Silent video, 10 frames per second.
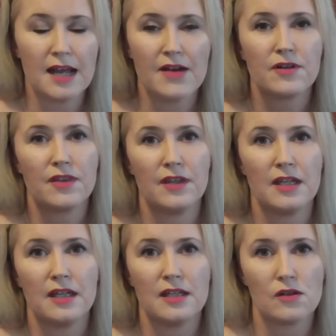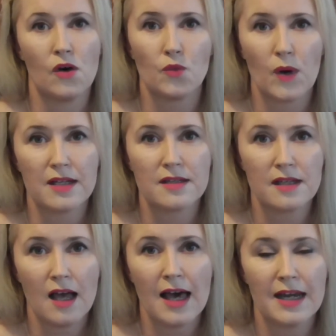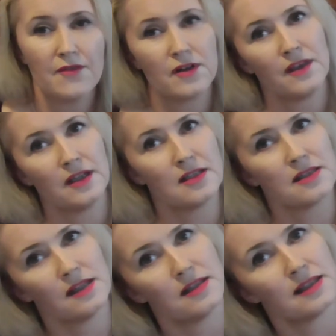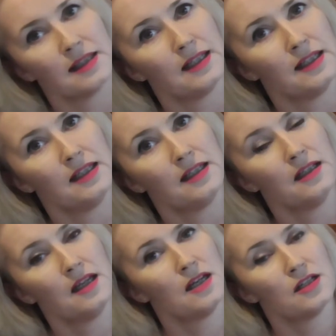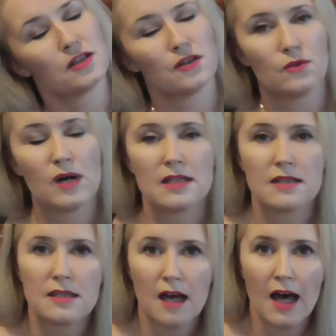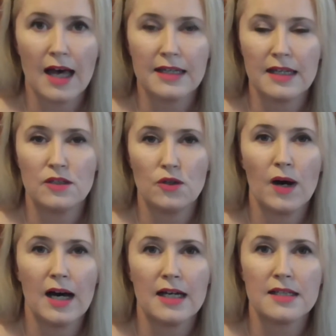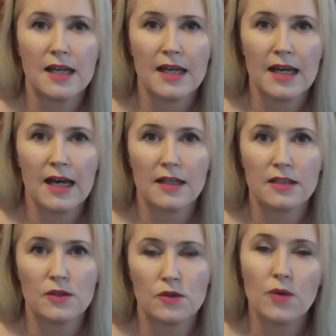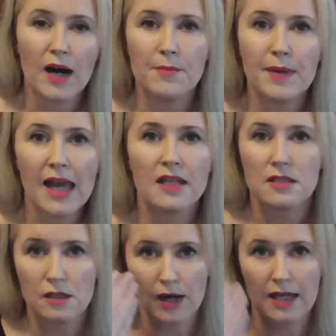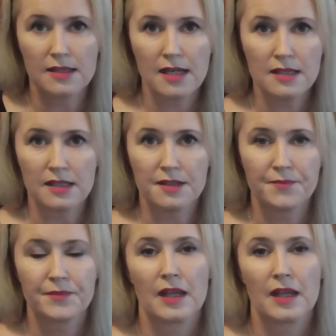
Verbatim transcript: Everything is on one side. Everything is, is leaning to the one side, and you aren't uh, you, you aren't balanced. You aren't centered.